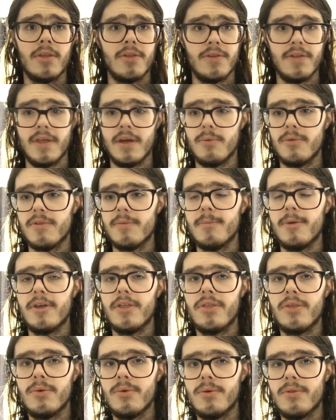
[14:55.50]
So that was my
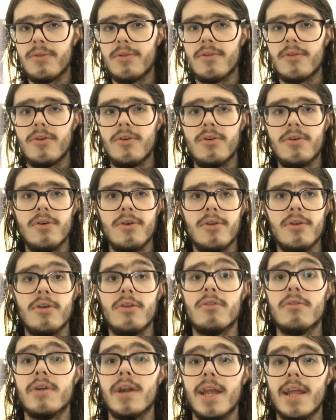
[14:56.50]
thoughts on
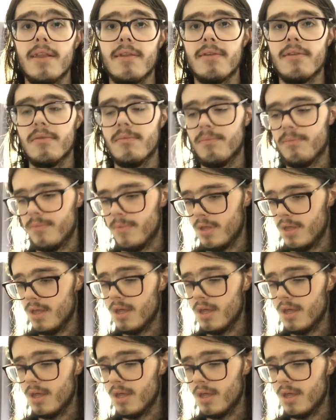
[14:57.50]
Ransom.